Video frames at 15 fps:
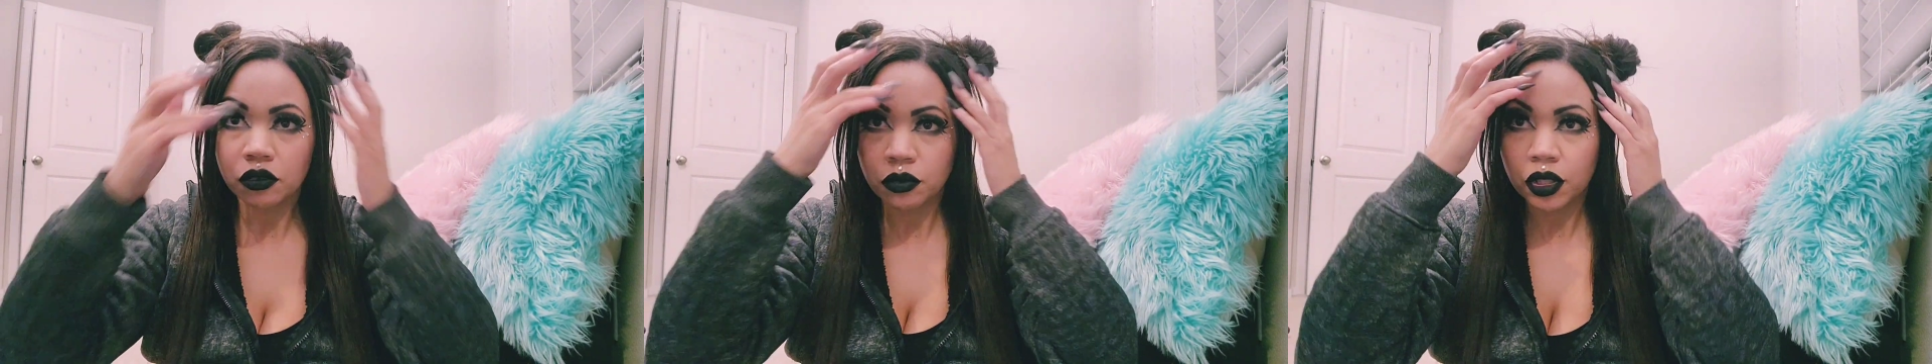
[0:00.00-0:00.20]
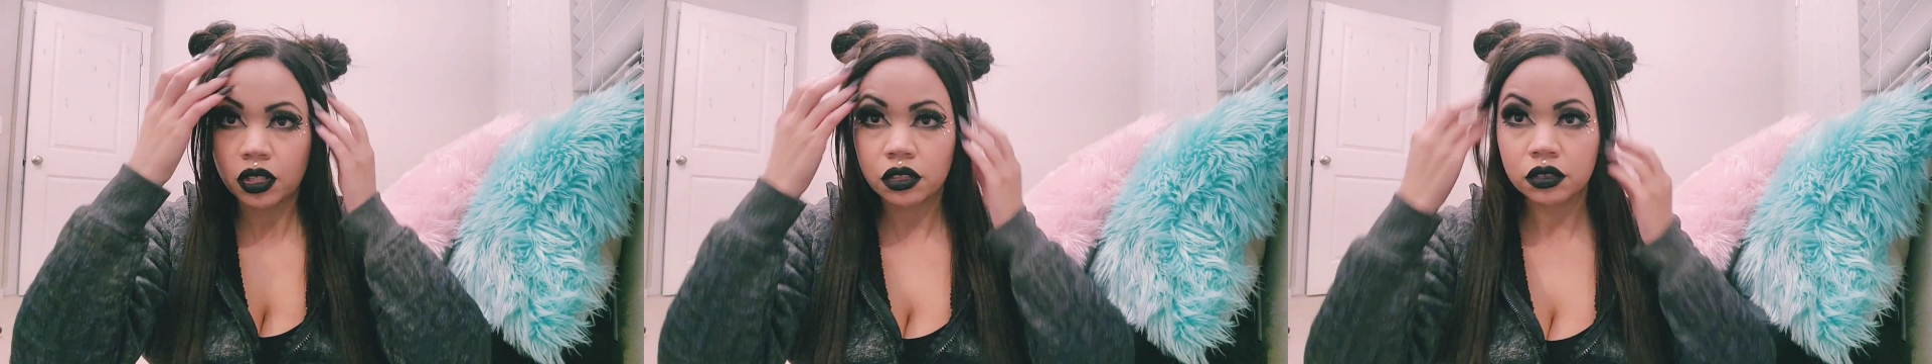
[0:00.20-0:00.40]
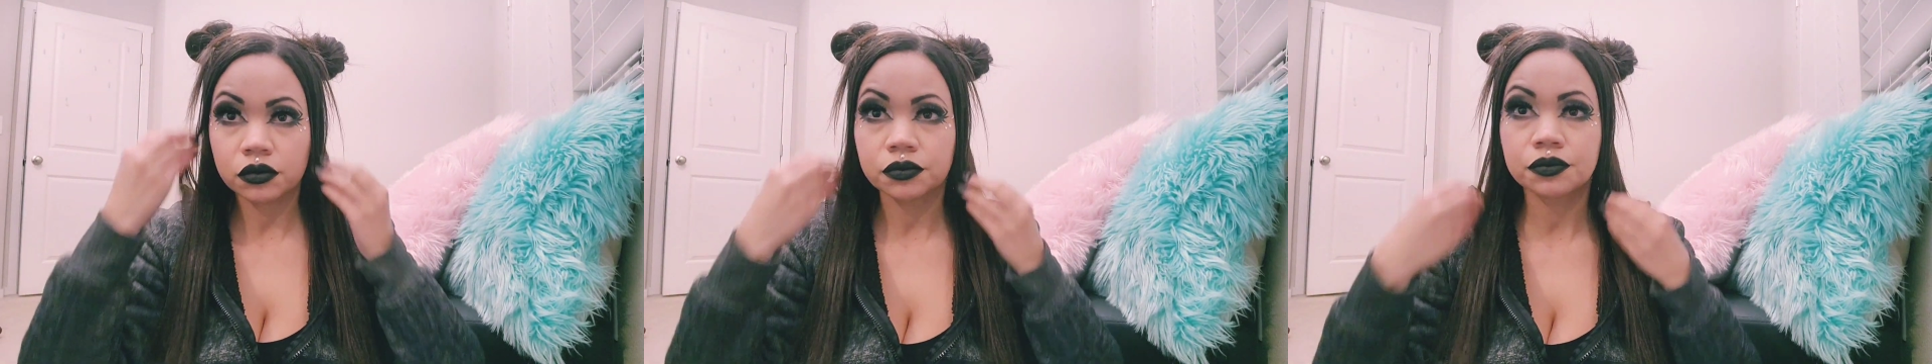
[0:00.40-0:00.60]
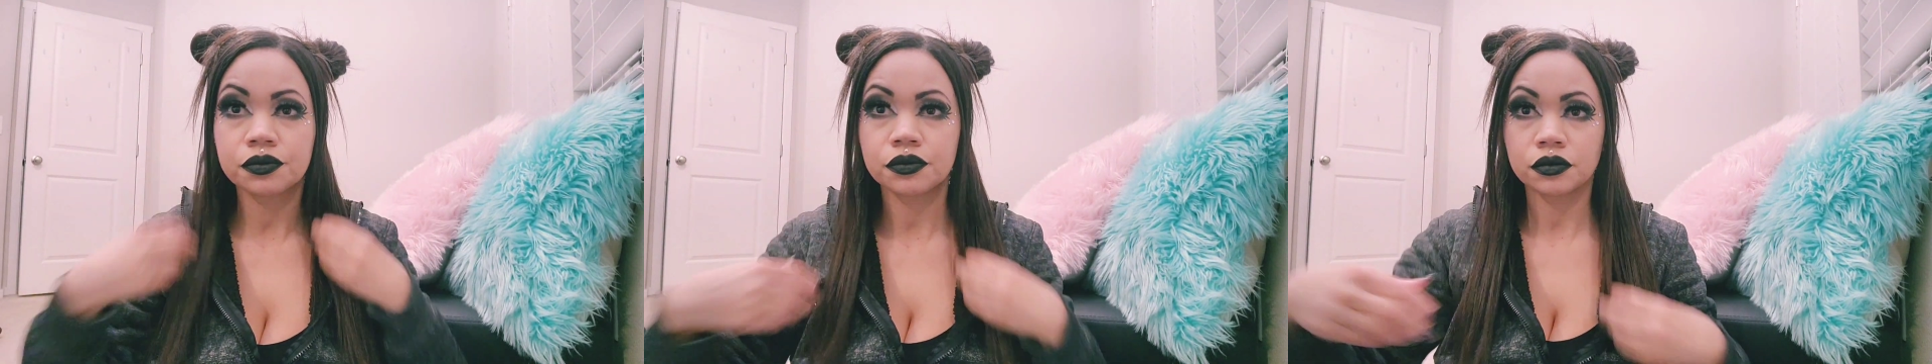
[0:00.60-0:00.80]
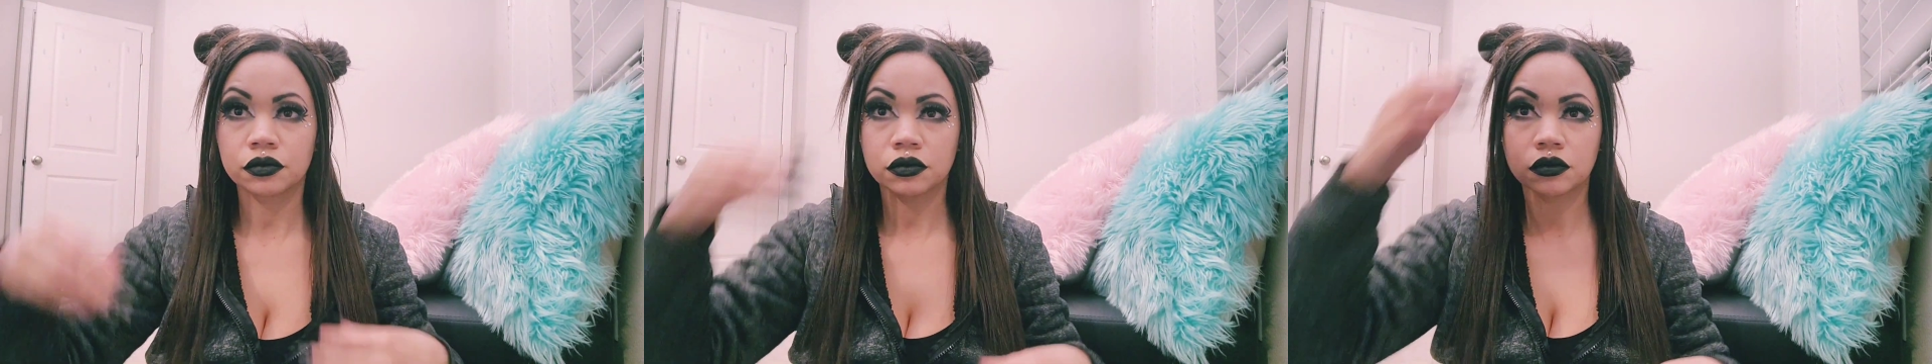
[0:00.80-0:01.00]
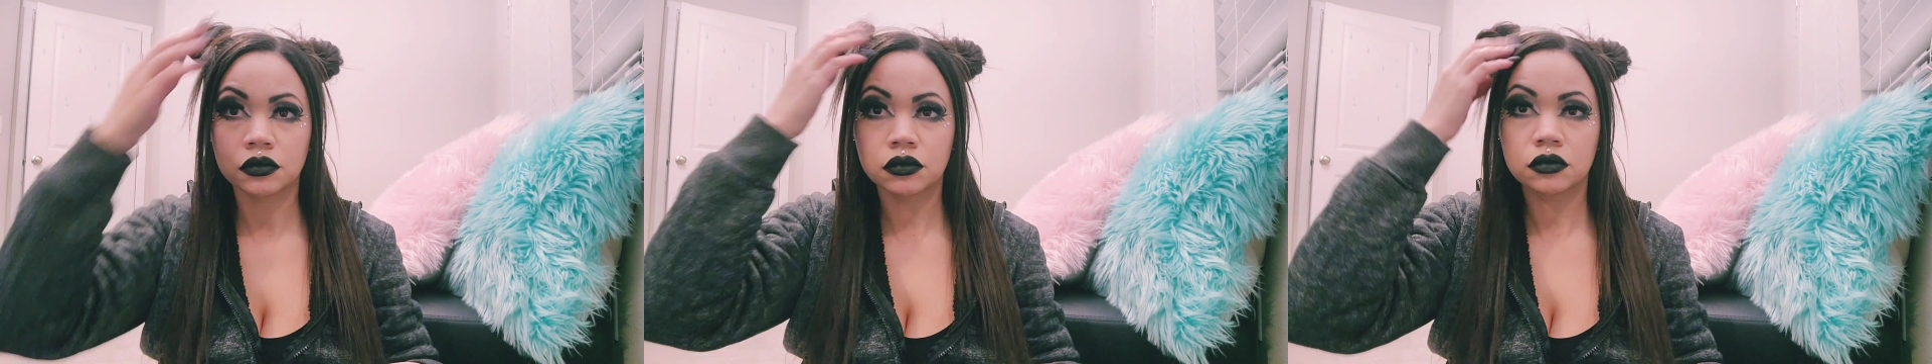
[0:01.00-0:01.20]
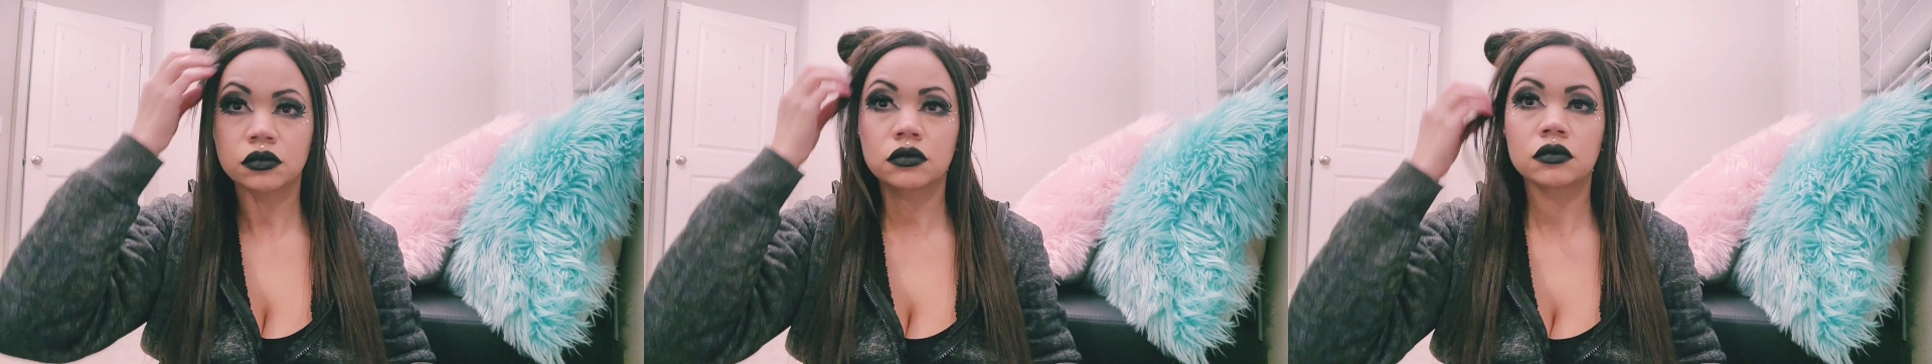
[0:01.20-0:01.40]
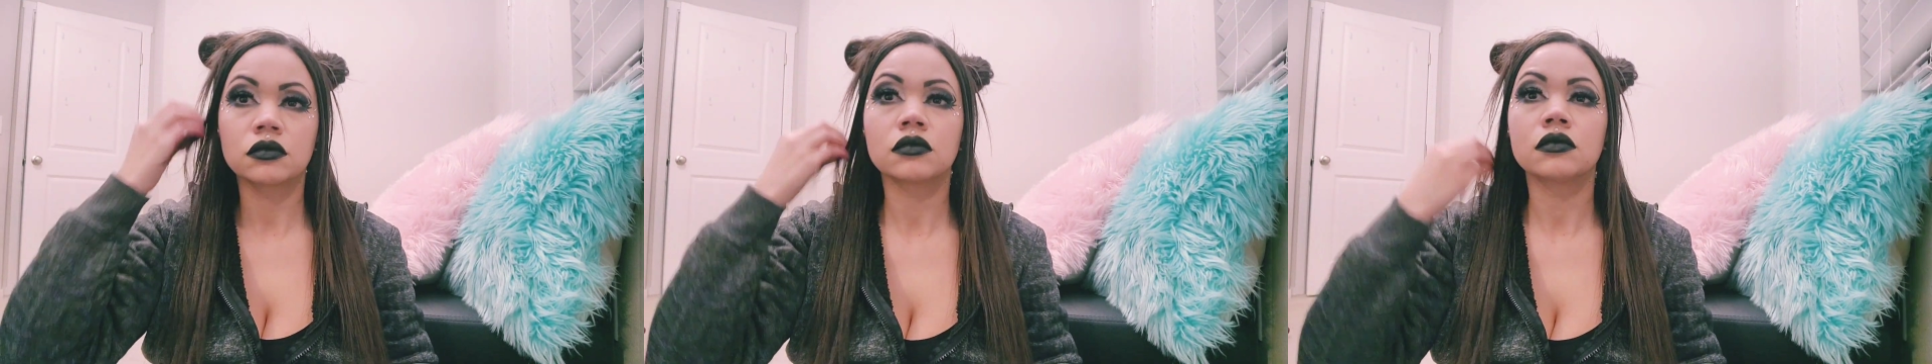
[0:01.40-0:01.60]
be.
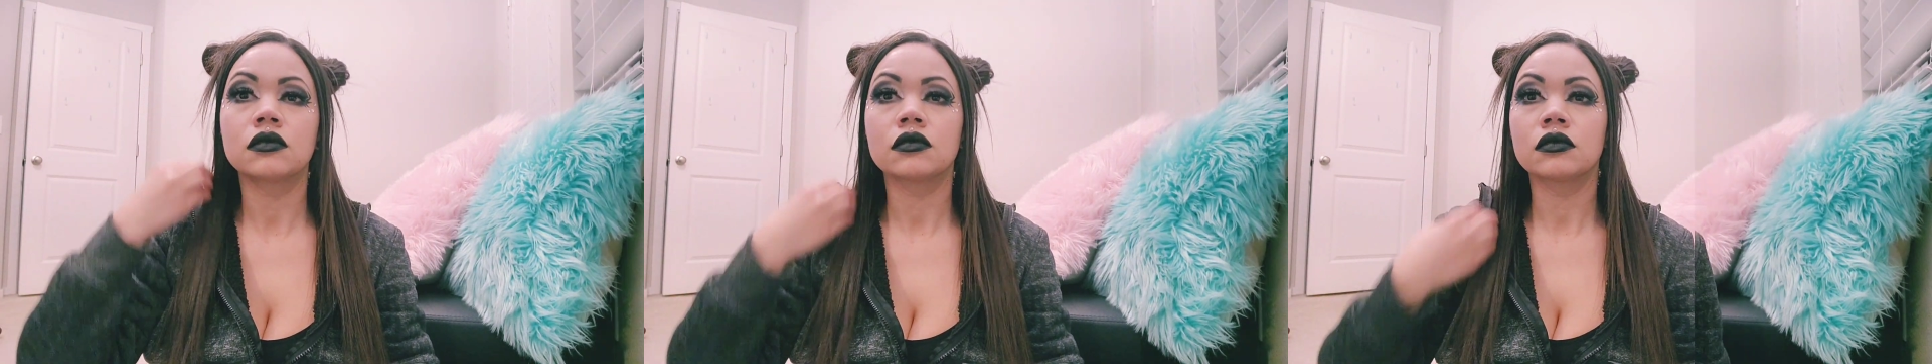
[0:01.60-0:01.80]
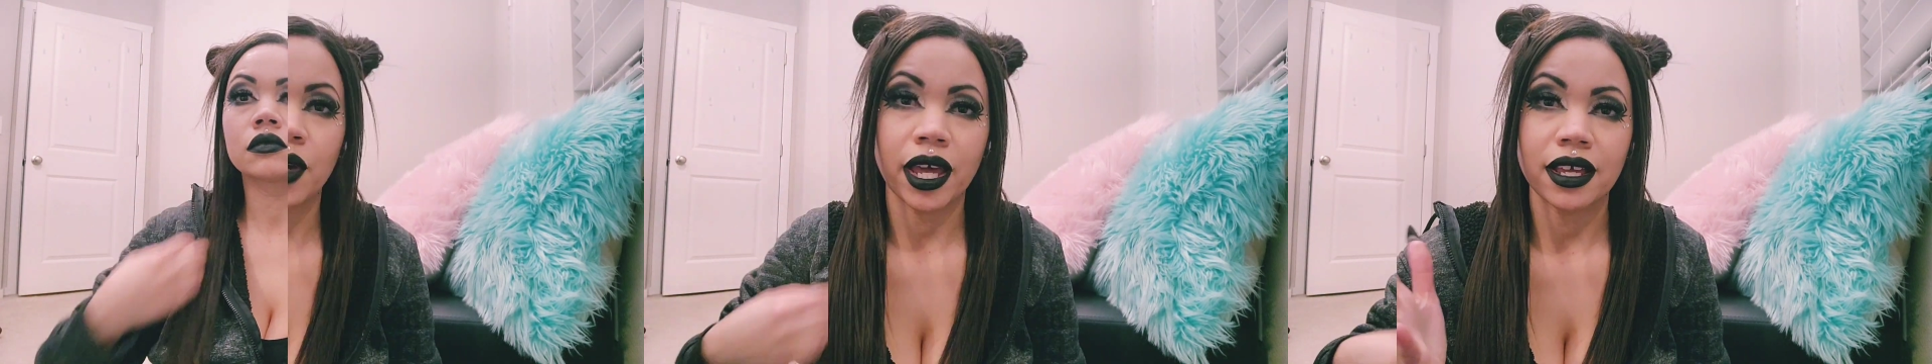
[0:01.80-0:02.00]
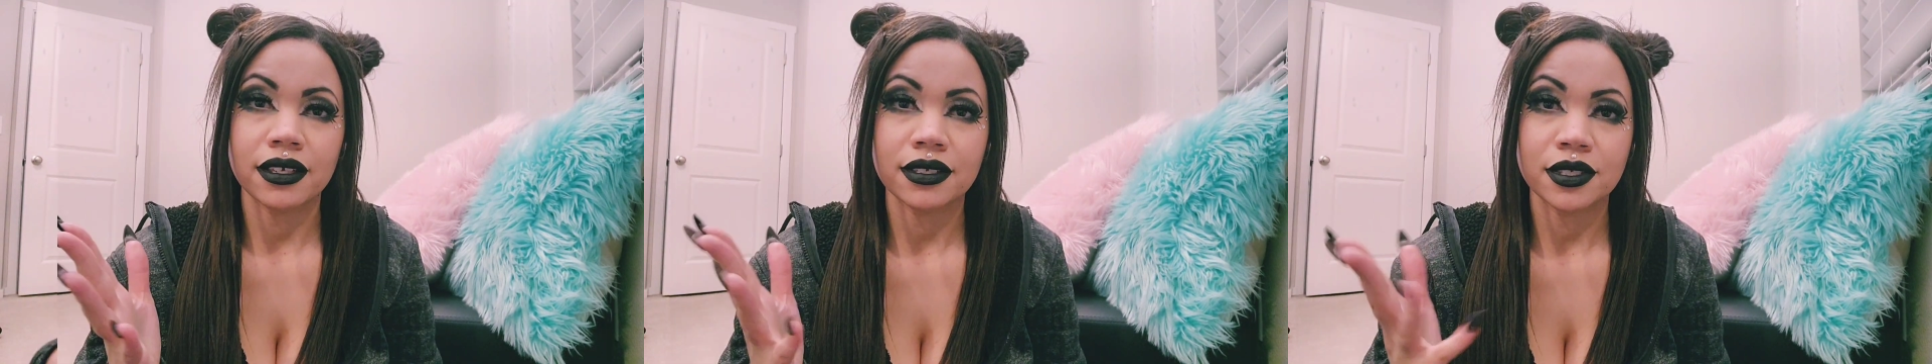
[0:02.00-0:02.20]
Okay,